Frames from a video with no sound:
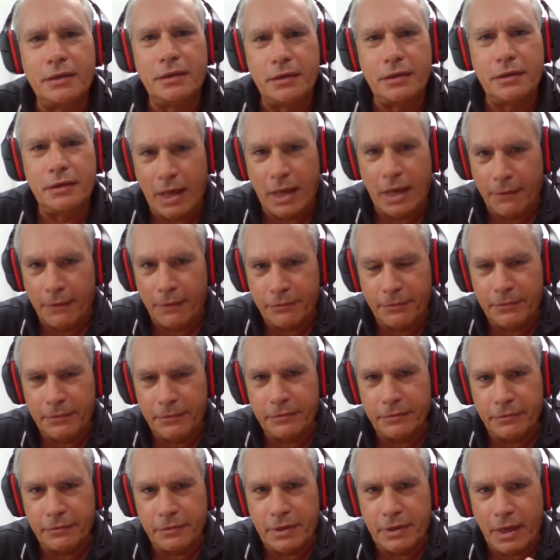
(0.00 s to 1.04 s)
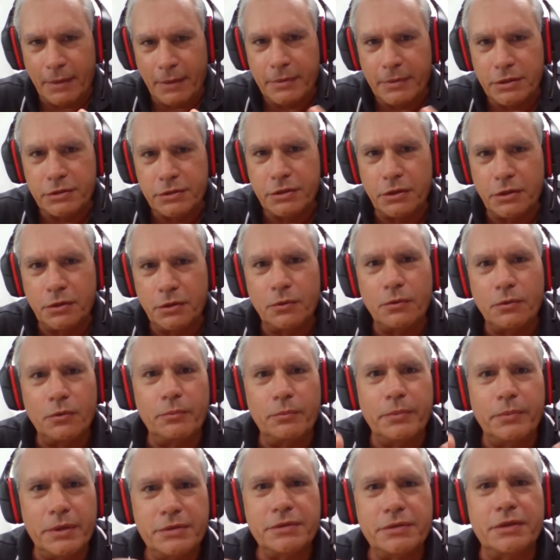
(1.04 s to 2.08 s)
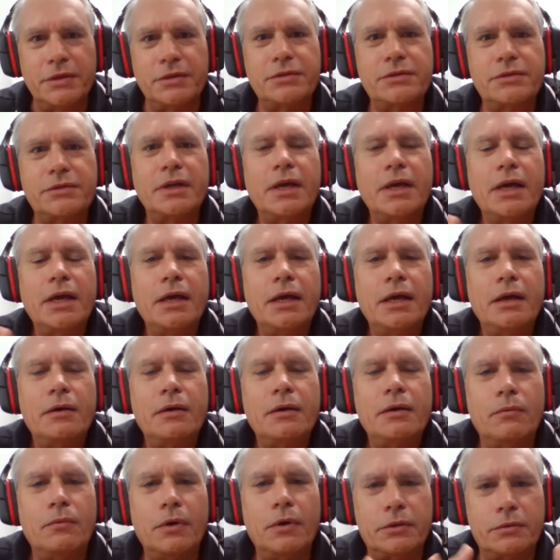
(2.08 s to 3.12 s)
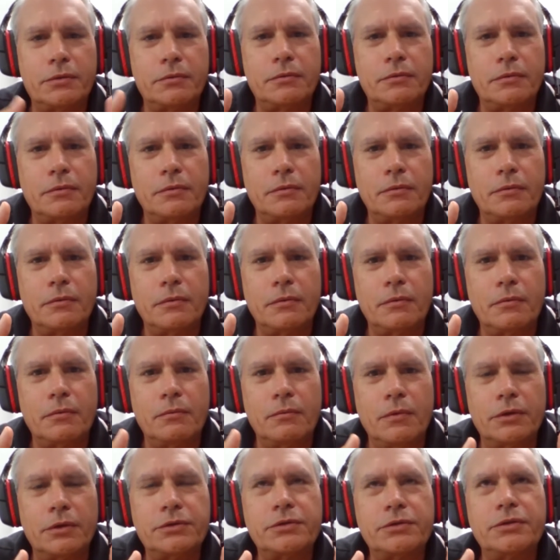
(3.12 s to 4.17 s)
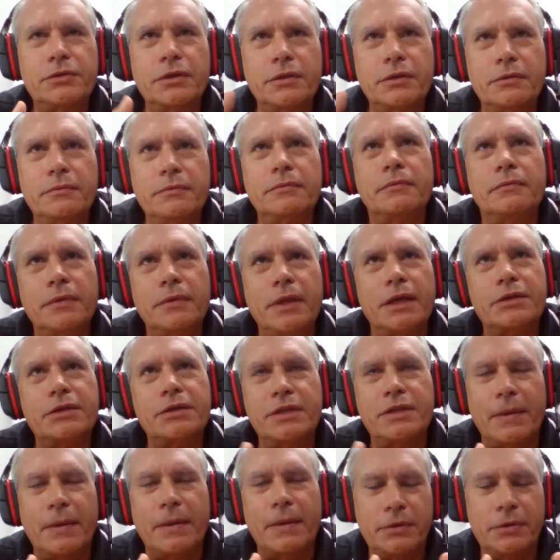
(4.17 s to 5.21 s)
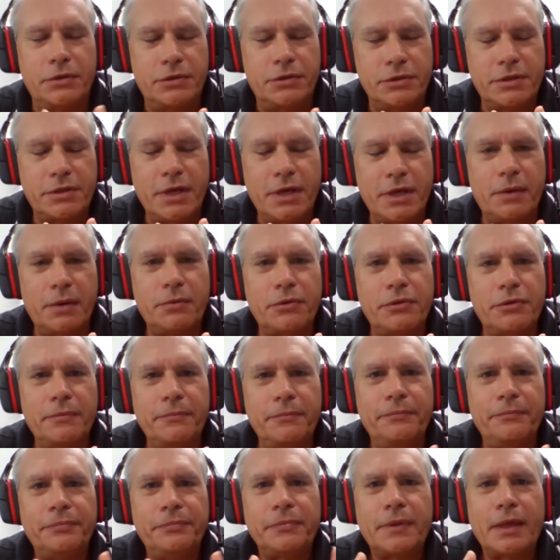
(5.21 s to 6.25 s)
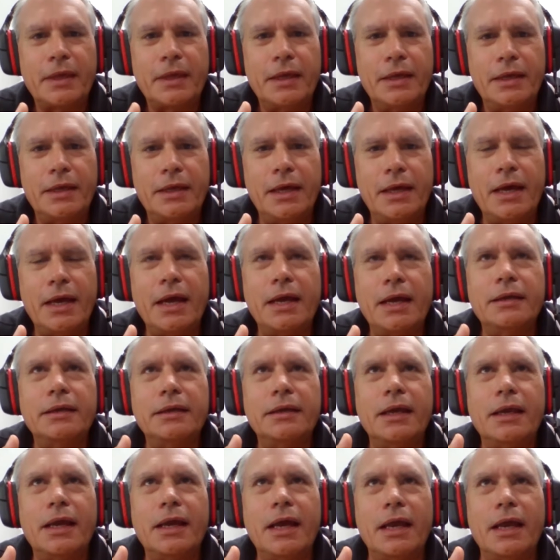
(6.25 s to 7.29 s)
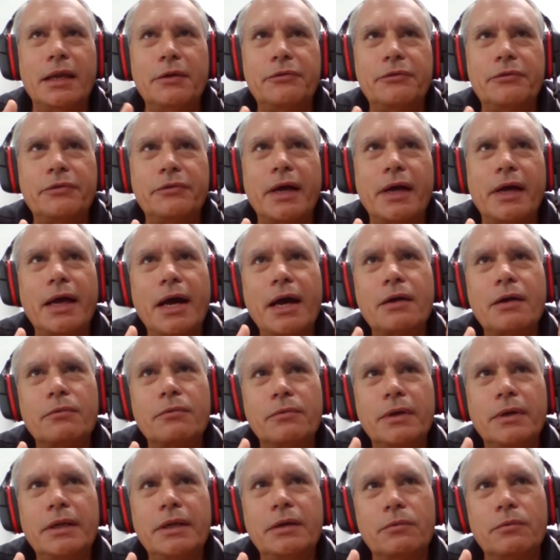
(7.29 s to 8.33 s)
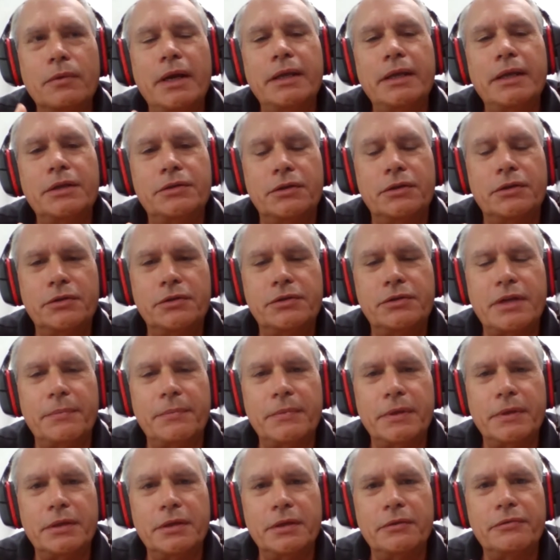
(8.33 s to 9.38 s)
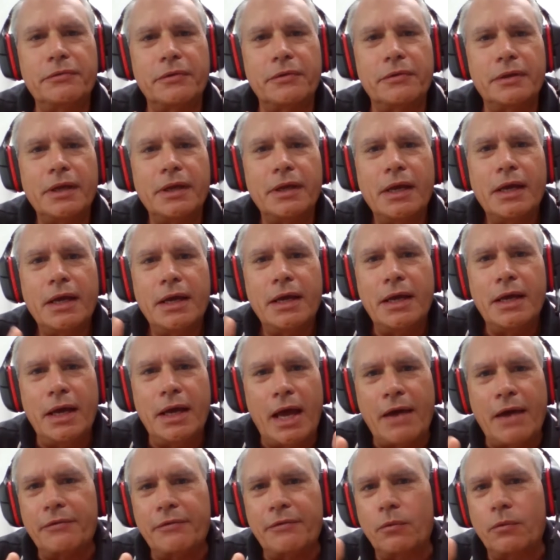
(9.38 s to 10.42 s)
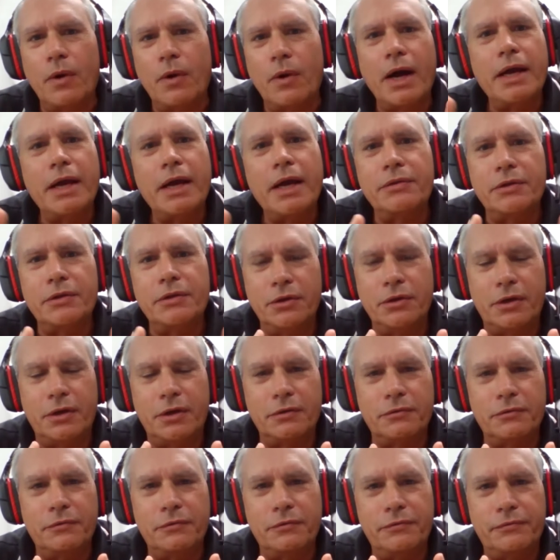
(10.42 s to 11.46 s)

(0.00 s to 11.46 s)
come into your business, what's the next step you should take with them. And if they are really ready to do something different, have a way that you can